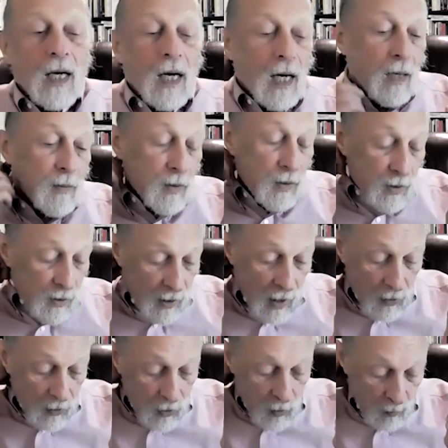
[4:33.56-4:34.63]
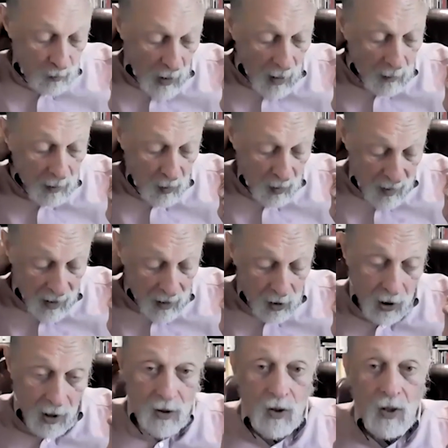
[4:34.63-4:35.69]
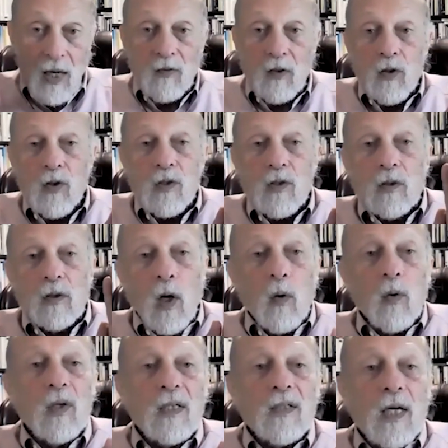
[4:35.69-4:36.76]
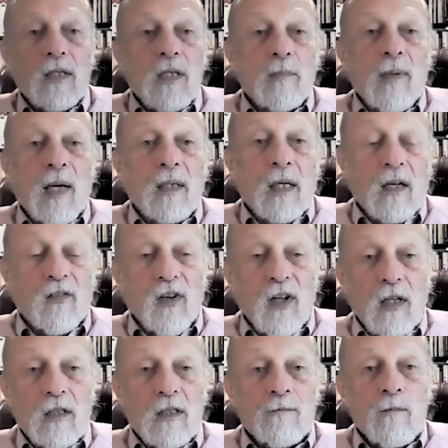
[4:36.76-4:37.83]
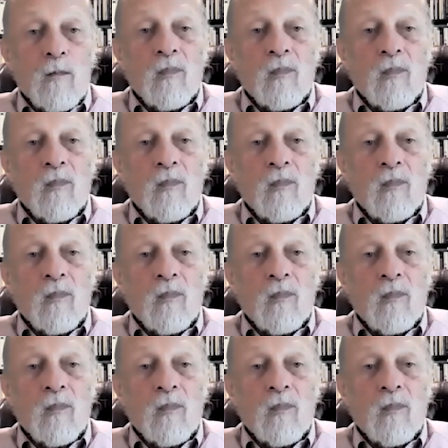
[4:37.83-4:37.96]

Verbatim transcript: Uh, you probably with metal shunts, you have to use lower intensity magnetic fields